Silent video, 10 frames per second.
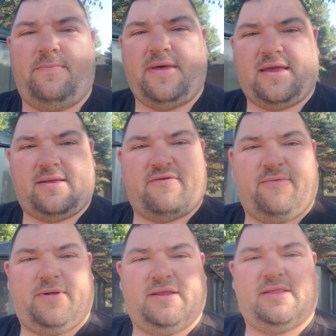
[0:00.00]
back
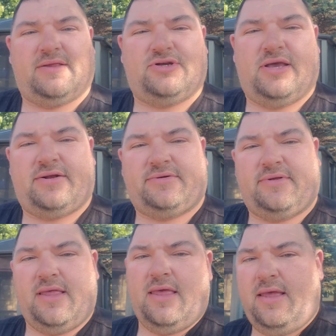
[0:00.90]
everybody to the channel.
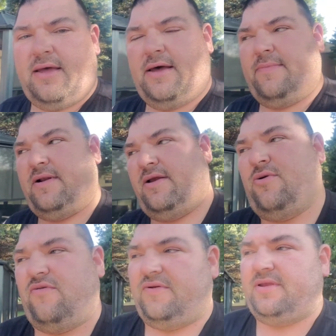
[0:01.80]
I'm going to
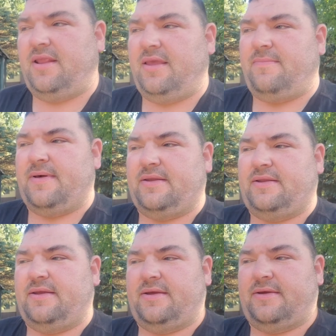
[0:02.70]
go over today about
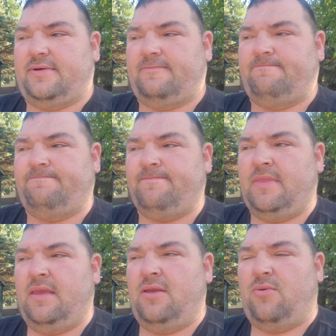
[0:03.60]

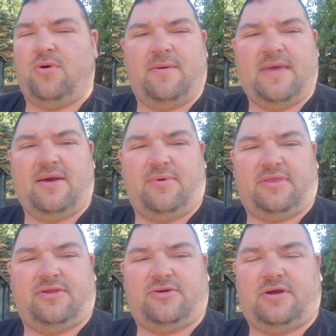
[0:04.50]
where I'm at with
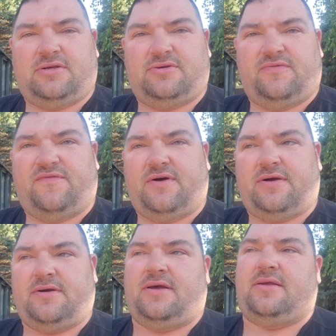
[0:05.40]
the truck so
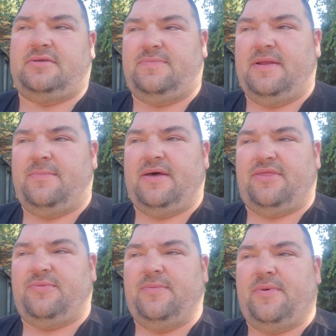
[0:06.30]
far. It's been about
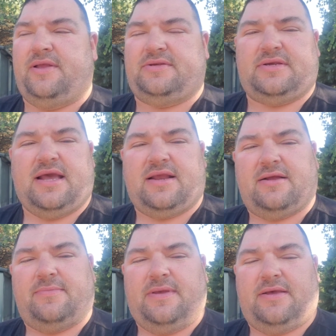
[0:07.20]
3 months, kind of
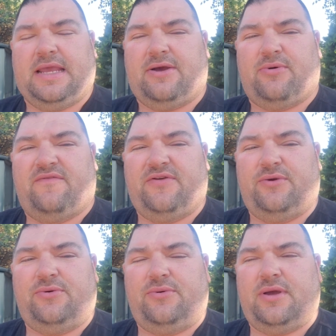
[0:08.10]
going to be like a
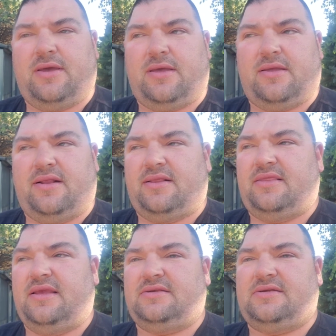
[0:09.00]
review and
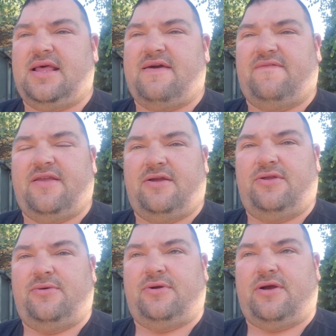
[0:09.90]
things that I've done
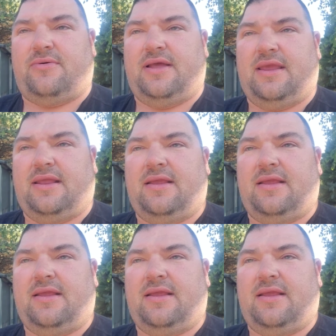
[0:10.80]
to it already.